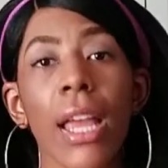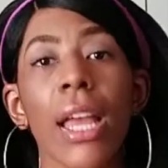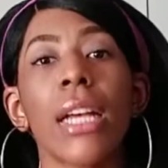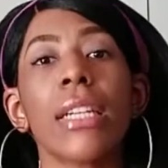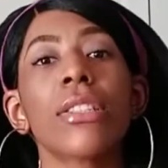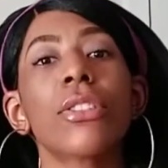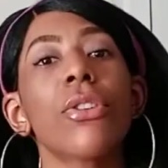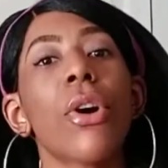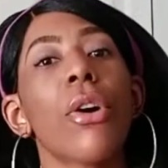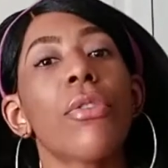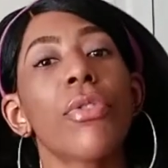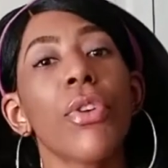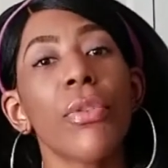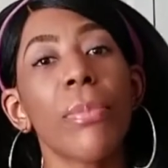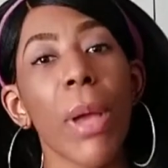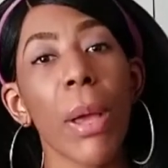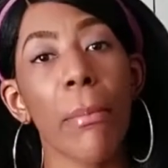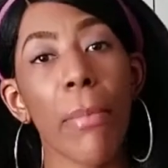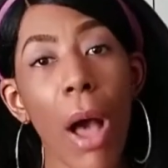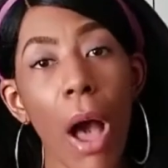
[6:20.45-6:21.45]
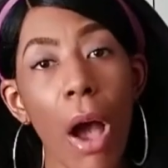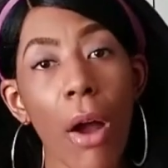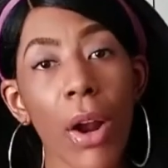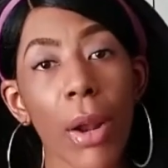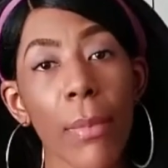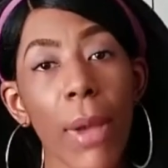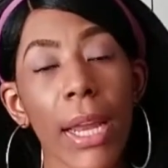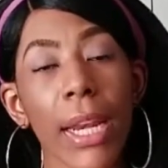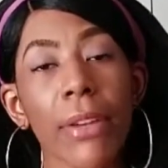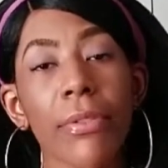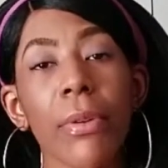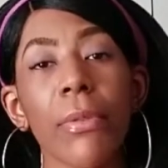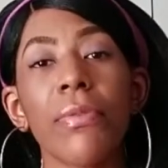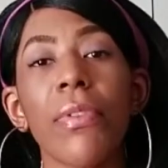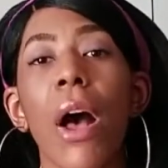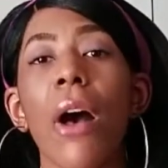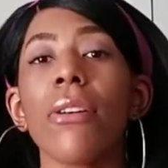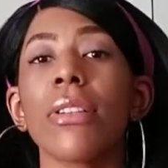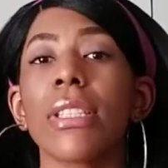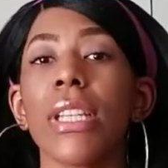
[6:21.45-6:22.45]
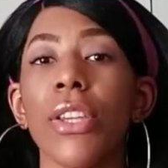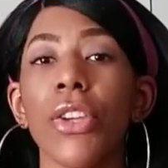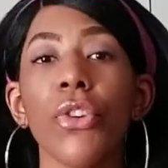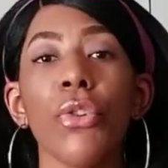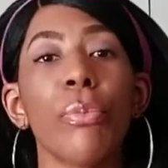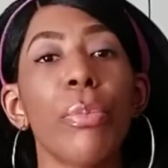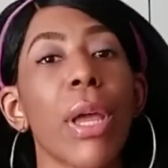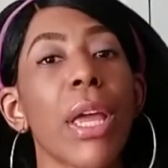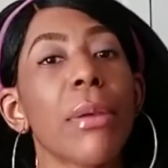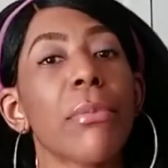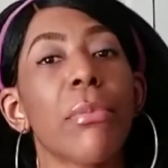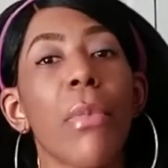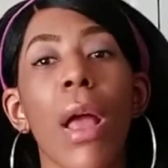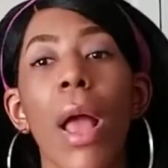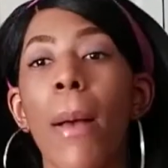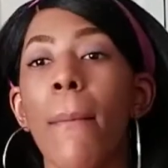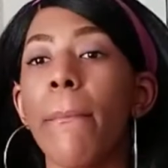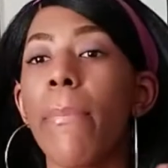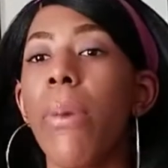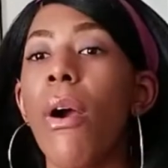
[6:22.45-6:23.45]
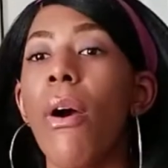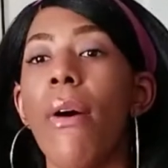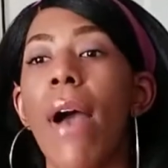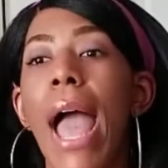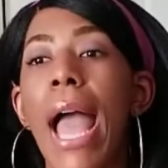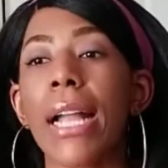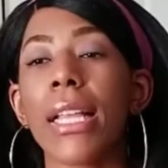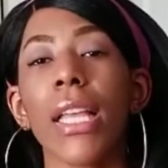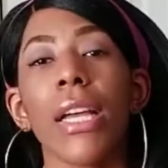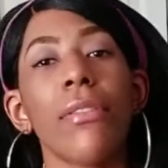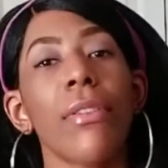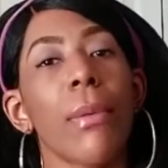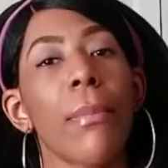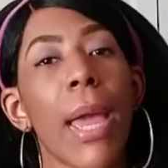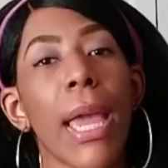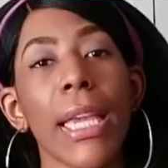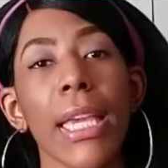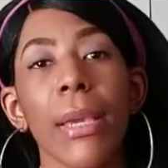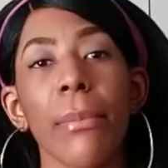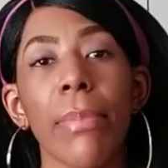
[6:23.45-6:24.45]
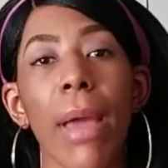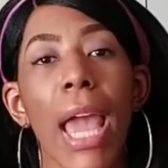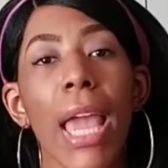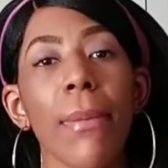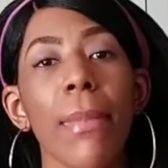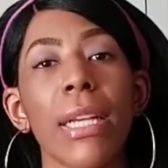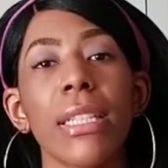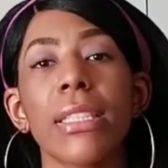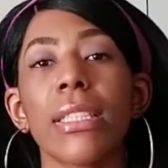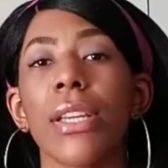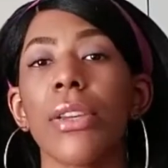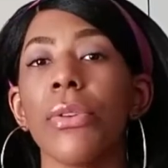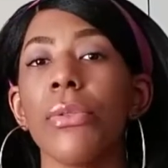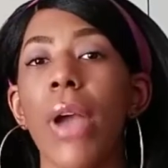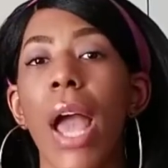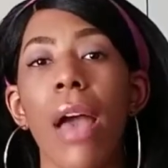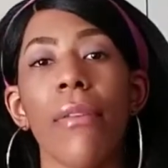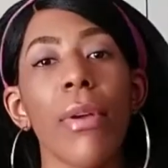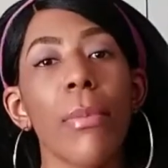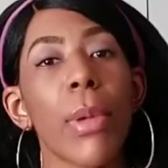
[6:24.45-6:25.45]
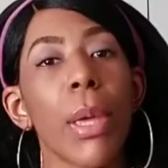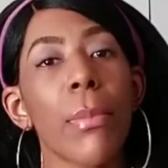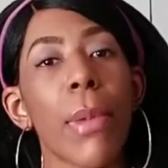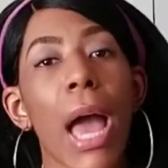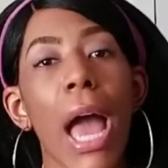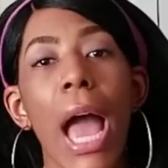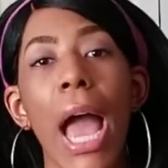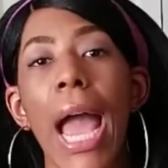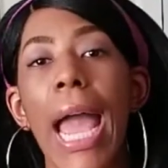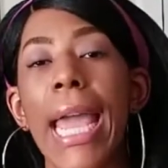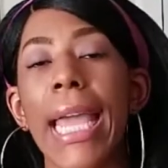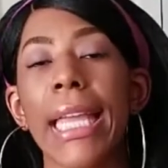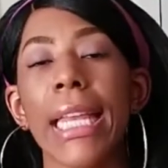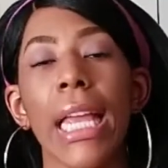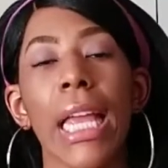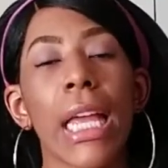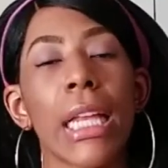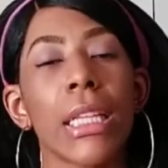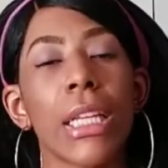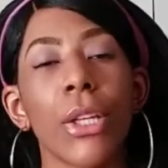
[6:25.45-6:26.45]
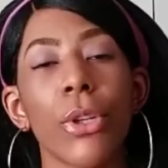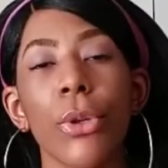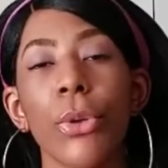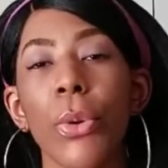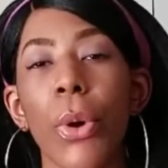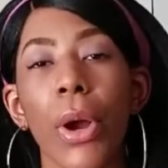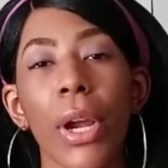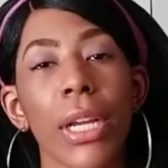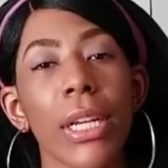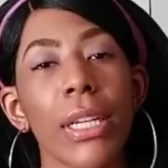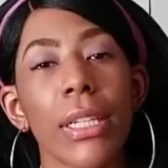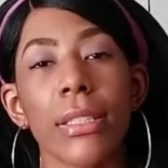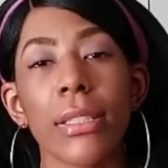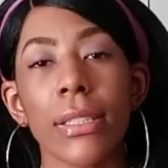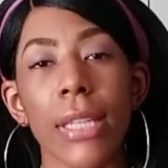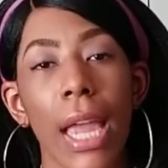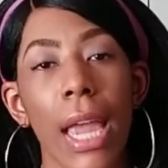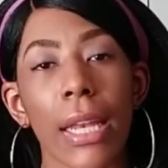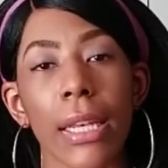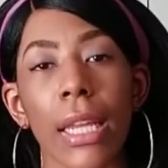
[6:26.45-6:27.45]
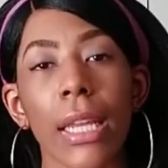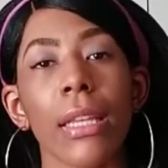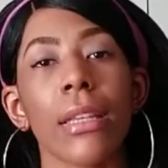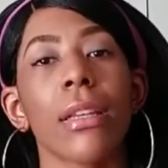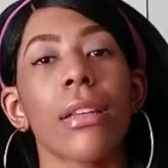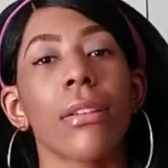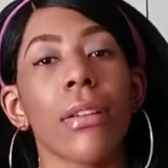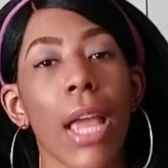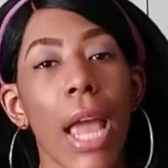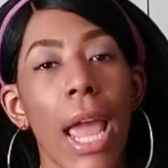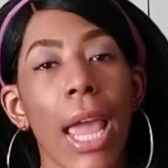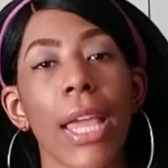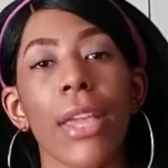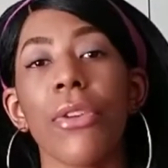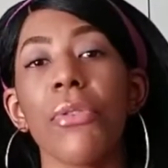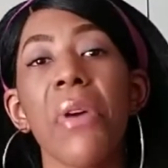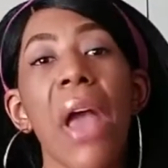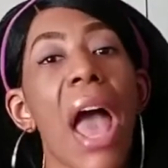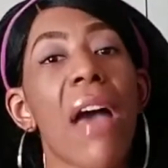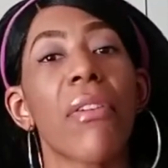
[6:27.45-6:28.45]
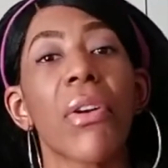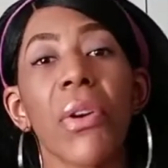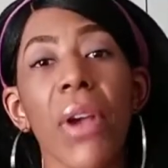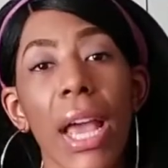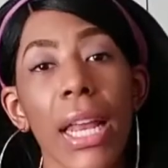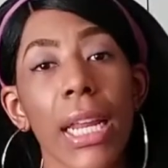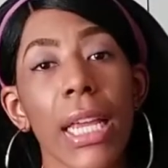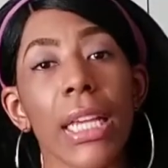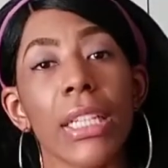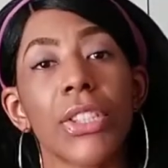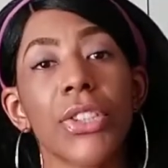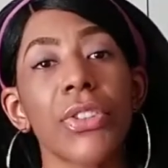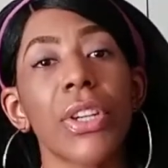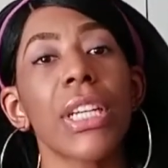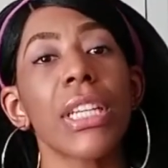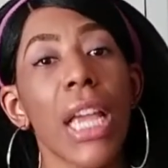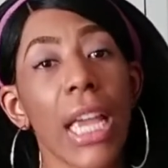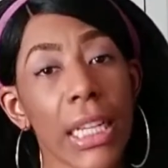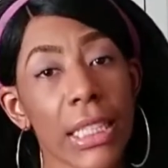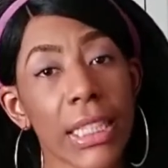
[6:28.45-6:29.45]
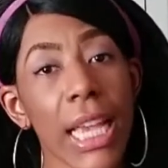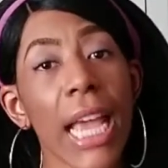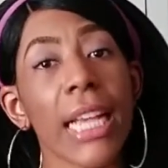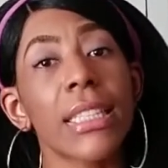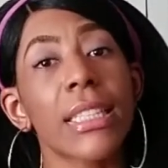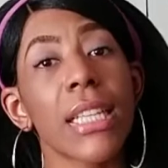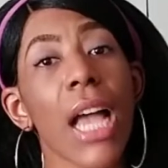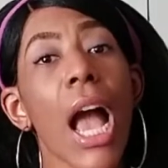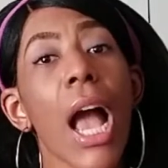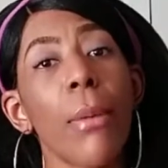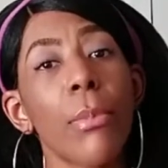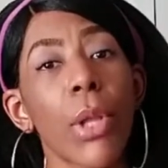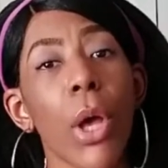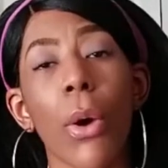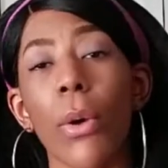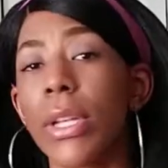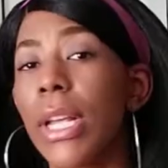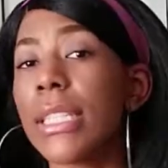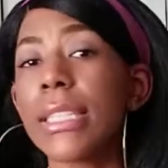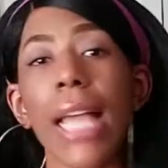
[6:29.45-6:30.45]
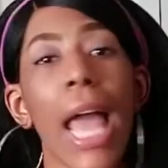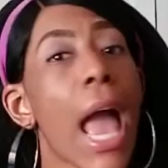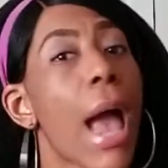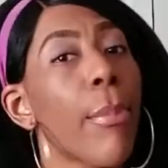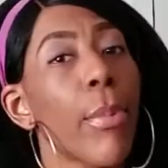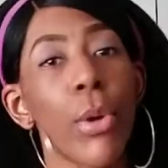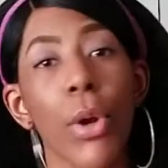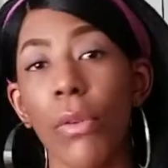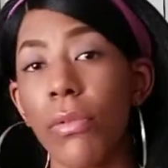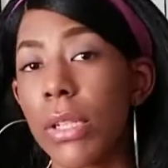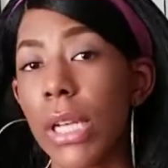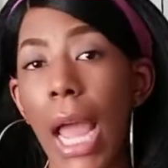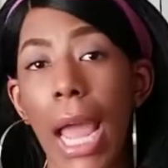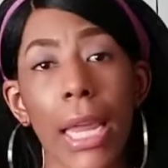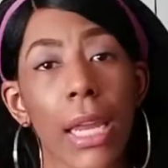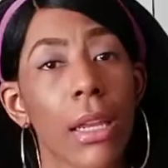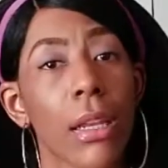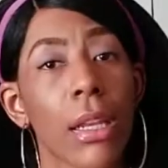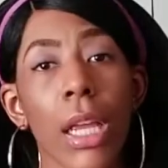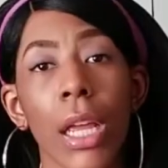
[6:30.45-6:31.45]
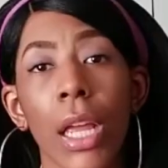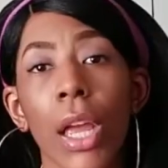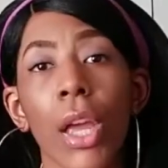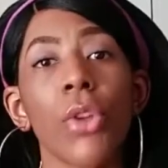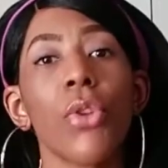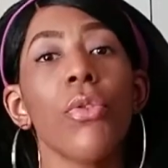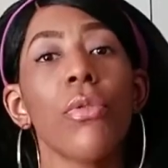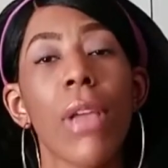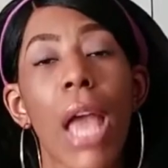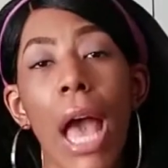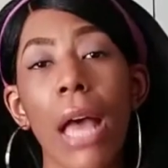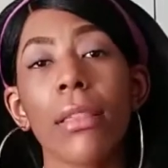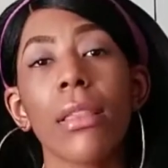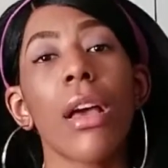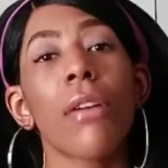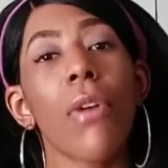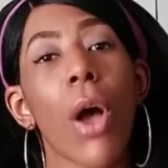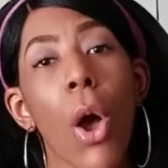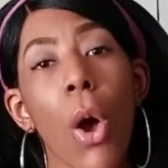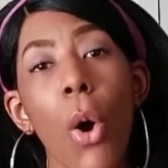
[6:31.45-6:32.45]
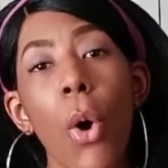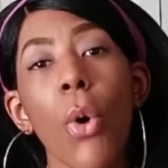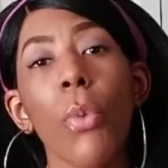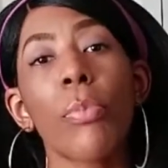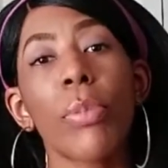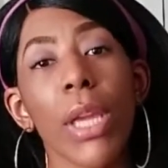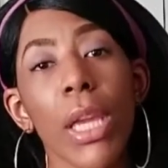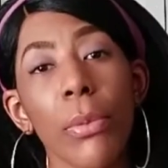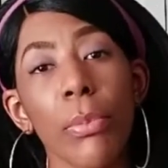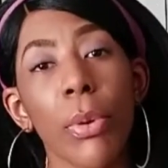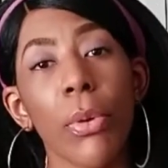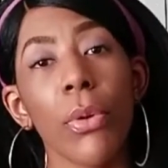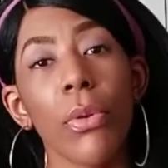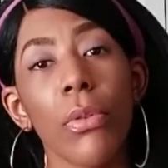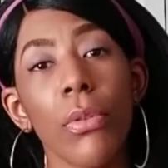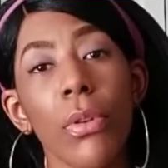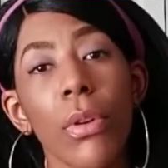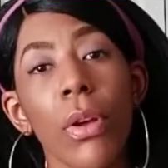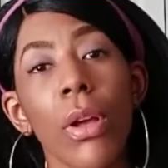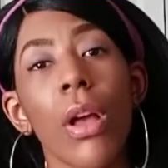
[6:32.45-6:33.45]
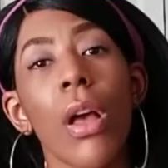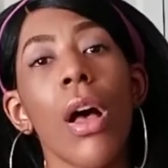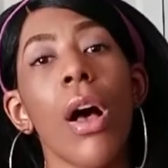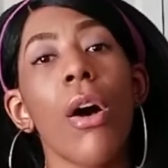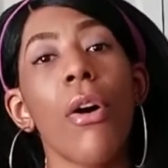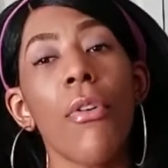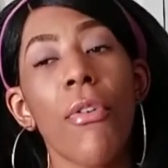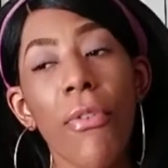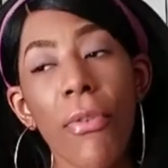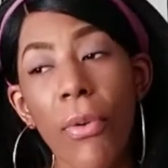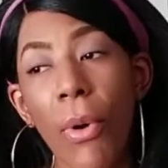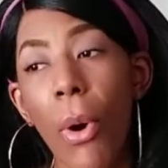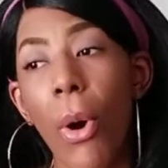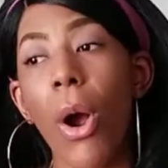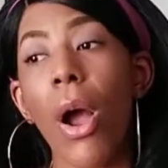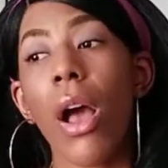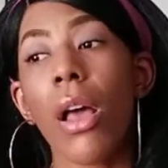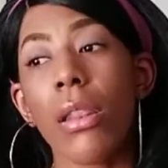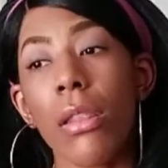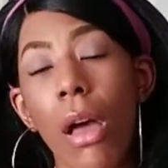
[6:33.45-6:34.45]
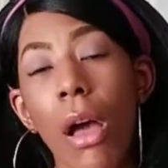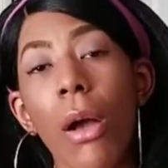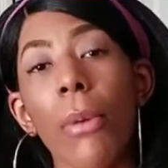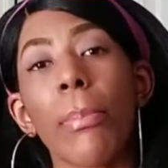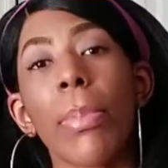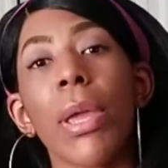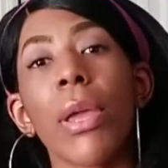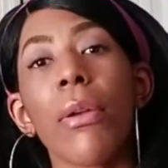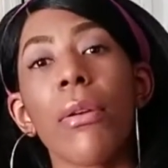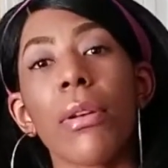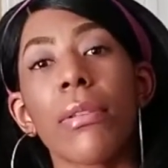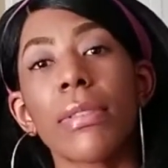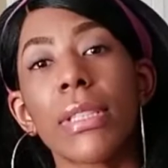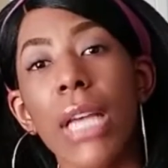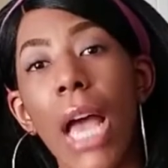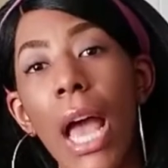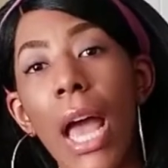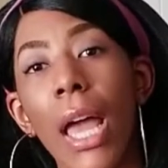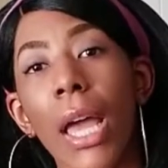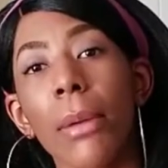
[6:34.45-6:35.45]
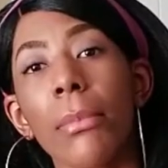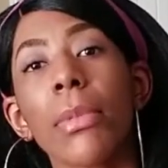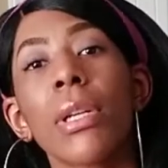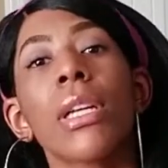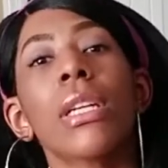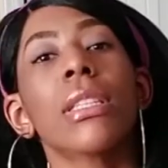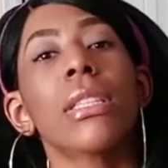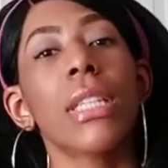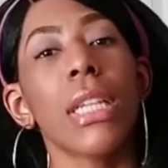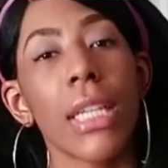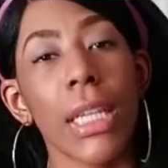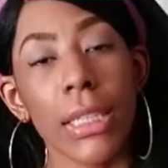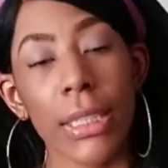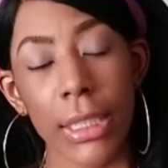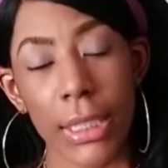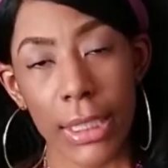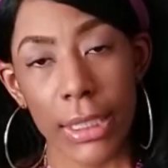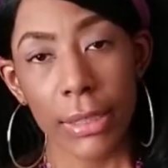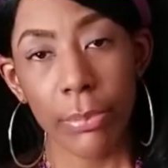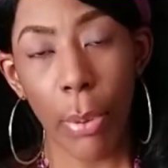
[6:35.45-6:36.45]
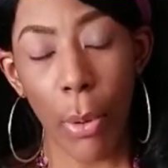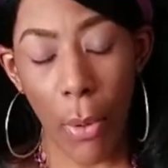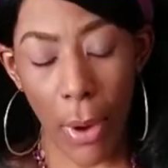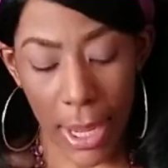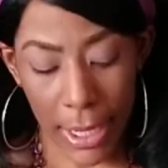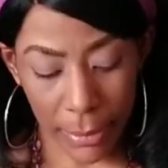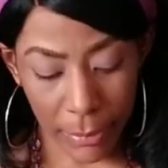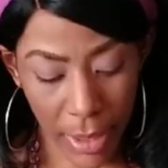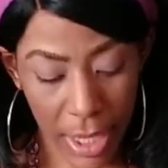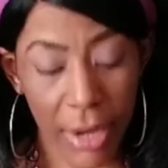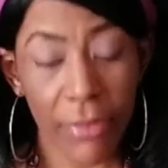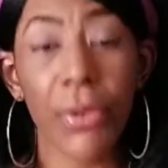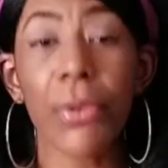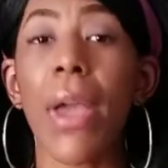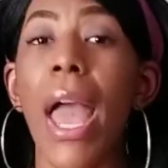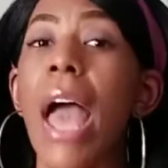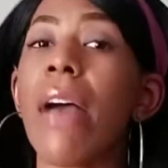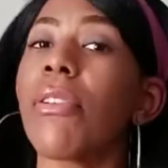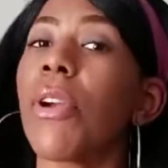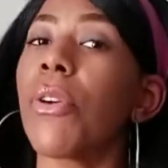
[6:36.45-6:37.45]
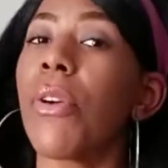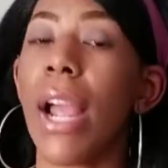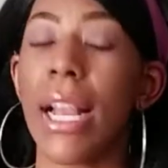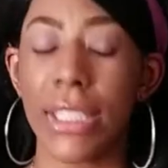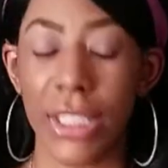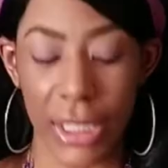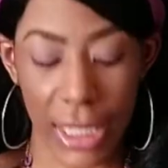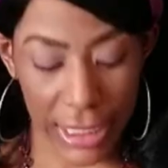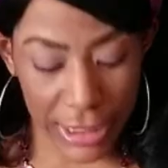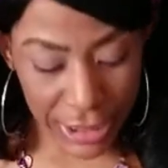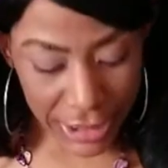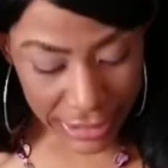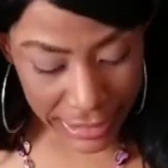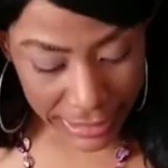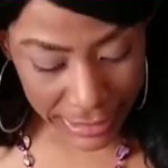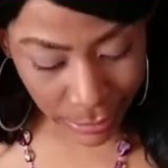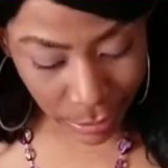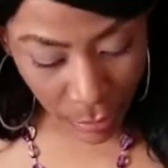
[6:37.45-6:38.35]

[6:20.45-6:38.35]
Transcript: So if you've been borrowing money from folks and you've been proactive and making payments and you haven't been behind, then you are in good standing. Okay, you have a credit history. It takes time though, it doesn't happen overnight. You've got to have old people for a long period of time to get to this point. And if you have, congratulations.